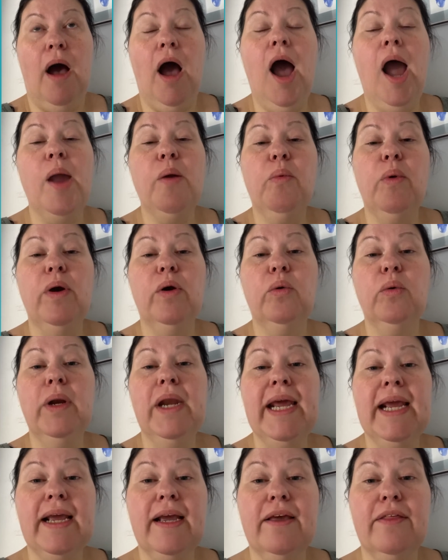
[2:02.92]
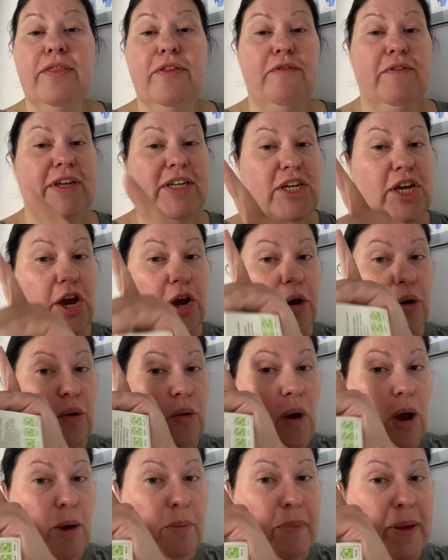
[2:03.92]
I will link the
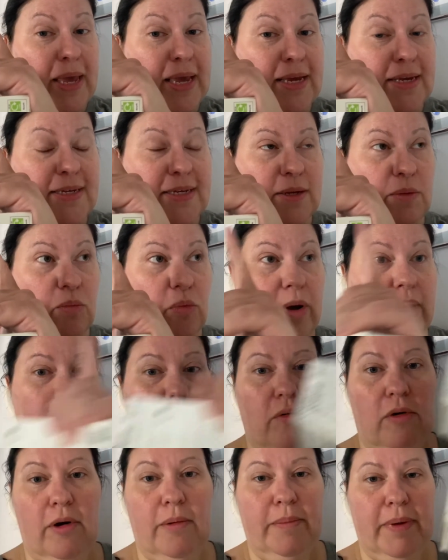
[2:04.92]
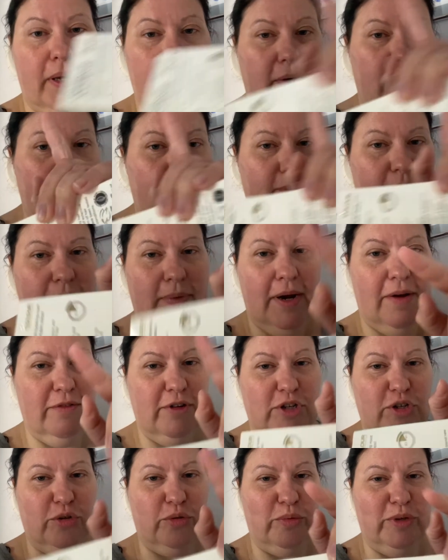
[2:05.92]
video up here somewhere, or up here, I'm never
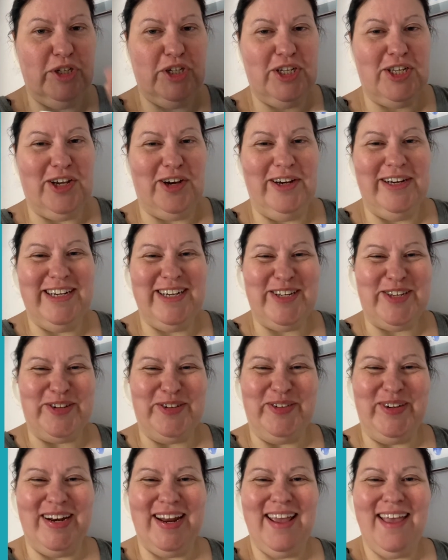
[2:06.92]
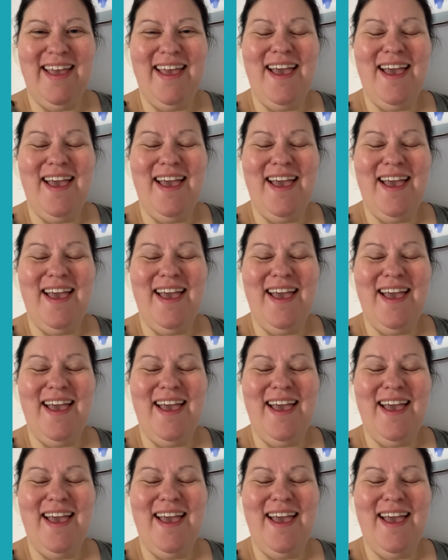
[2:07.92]
sure which side it's on,